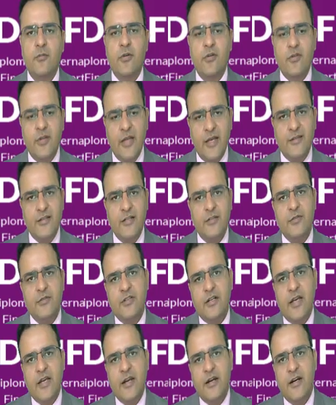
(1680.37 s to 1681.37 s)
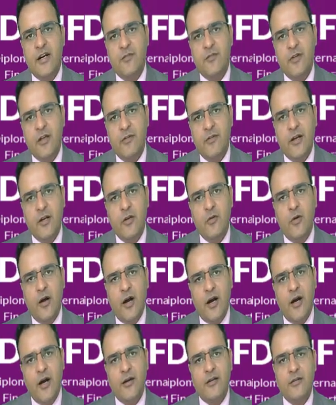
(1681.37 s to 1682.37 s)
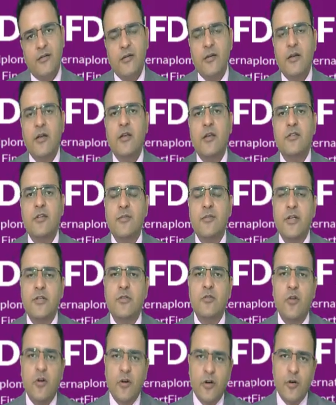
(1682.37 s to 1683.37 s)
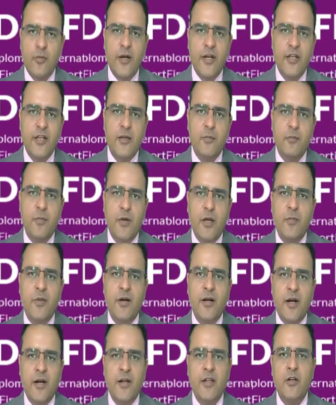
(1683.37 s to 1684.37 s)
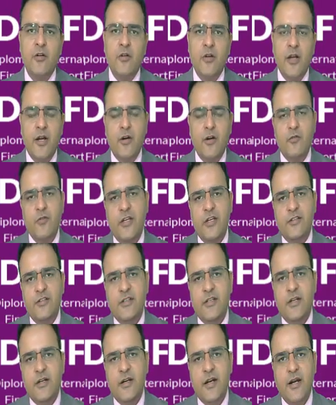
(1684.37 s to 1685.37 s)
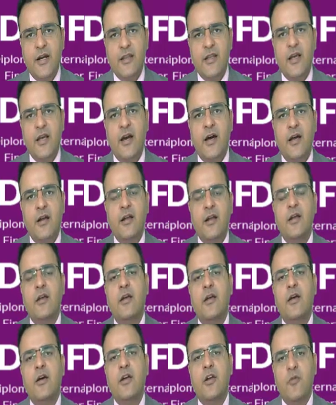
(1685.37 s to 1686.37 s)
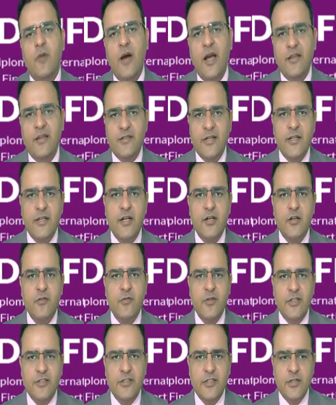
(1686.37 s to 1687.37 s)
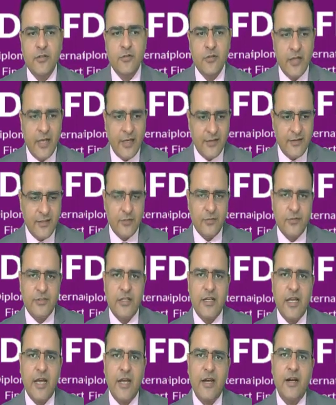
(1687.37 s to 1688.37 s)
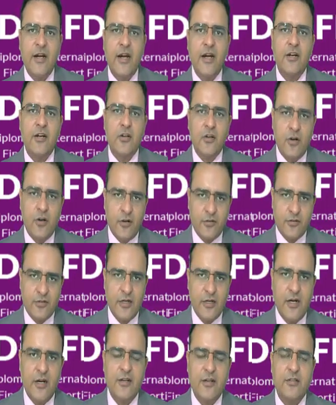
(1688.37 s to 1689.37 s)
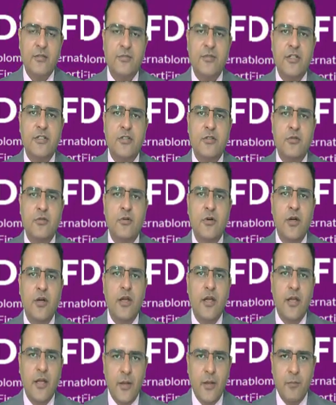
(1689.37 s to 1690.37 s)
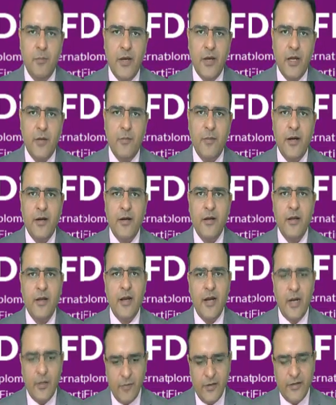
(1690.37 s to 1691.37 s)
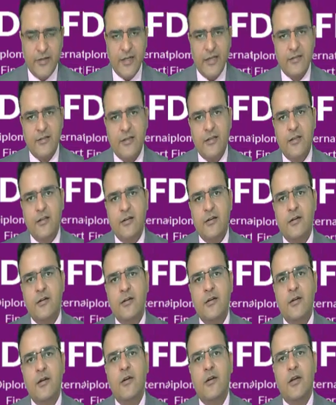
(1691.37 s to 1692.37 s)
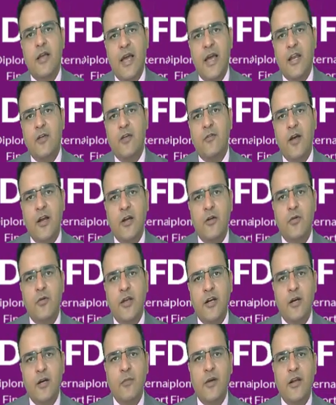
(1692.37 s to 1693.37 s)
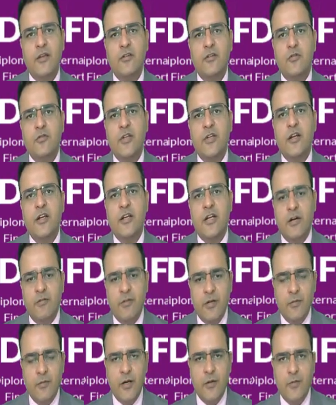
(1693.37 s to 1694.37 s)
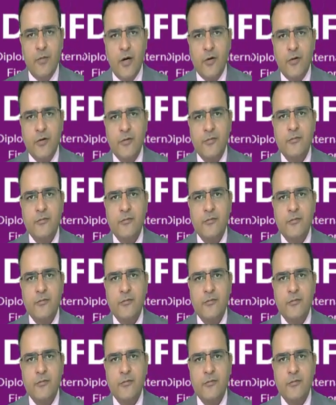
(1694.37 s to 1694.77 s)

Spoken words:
because the assets which are carried at fair value are subject to automatic impairment at the end of each year, and they are revised at the end of each year. So the assets which are carried at cost are subject to impairment, and we test the carrying value in comparison to their recoverable amount.